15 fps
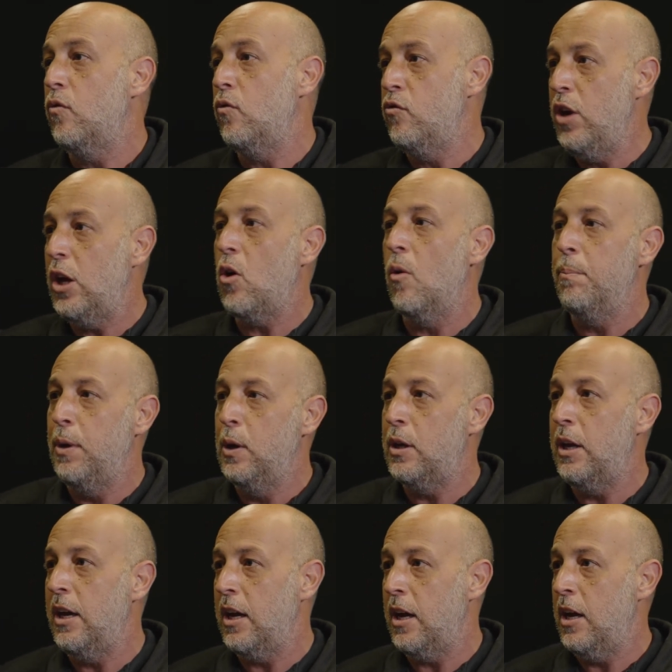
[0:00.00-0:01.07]

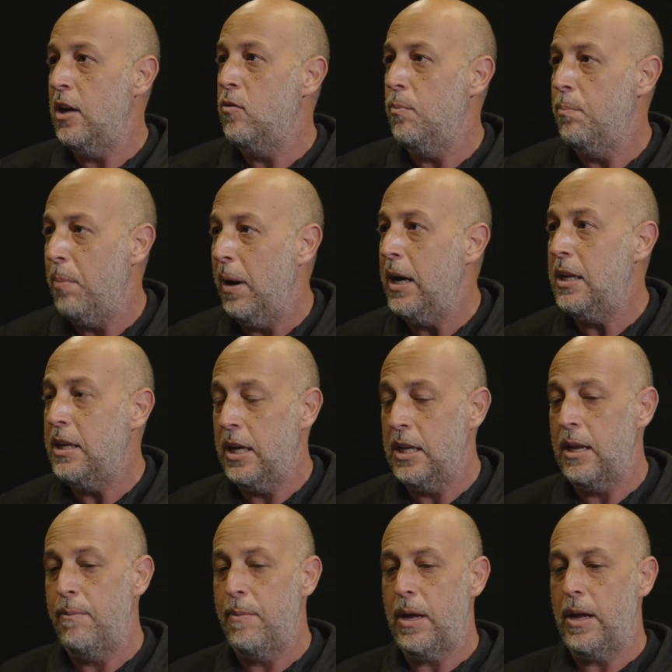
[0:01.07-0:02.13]
recomputing and right. building
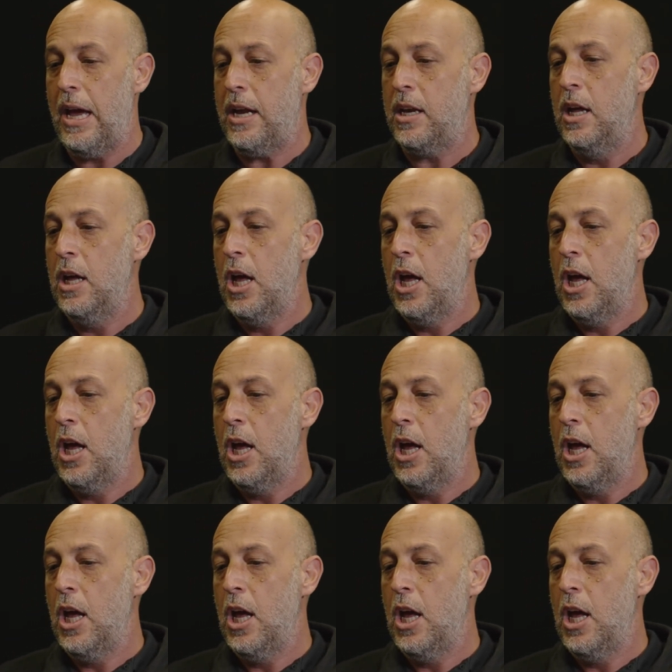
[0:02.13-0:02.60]
them again.